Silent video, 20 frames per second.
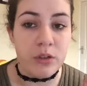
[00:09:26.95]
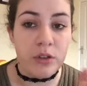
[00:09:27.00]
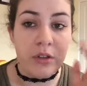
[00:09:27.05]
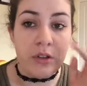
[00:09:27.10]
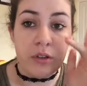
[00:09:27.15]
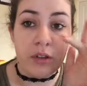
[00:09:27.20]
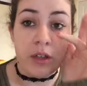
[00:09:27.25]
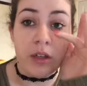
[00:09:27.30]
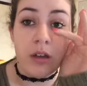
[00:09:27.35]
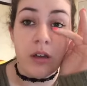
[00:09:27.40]
So
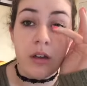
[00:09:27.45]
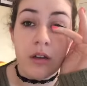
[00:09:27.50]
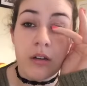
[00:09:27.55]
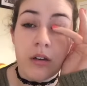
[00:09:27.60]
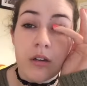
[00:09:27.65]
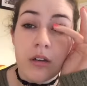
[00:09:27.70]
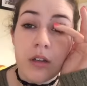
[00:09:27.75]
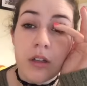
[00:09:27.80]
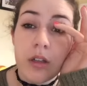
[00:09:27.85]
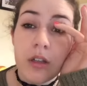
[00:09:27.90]
you can't
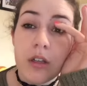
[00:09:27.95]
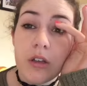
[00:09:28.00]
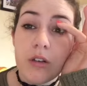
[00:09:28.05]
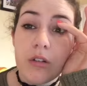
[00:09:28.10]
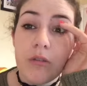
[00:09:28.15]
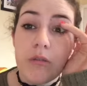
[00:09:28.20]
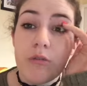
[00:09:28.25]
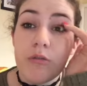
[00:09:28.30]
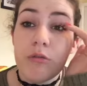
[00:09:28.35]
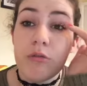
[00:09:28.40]

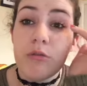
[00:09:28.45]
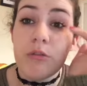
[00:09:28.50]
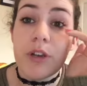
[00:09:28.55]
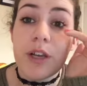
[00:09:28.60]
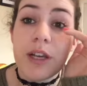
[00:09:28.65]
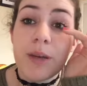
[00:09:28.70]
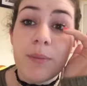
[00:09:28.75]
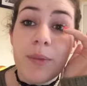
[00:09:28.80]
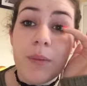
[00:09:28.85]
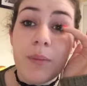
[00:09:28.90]

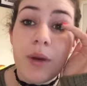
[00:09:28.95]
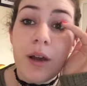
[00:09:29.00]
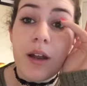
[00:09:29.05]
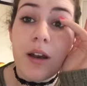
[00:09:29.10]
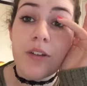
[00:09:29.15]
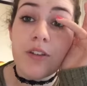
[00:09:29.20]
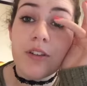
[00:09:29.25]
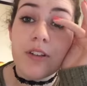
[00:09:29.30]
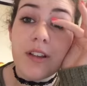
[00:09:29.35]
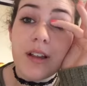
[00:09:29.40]
really make my
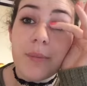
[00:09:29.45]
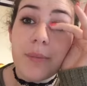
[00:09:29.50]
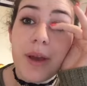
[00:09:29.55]
eyelashes look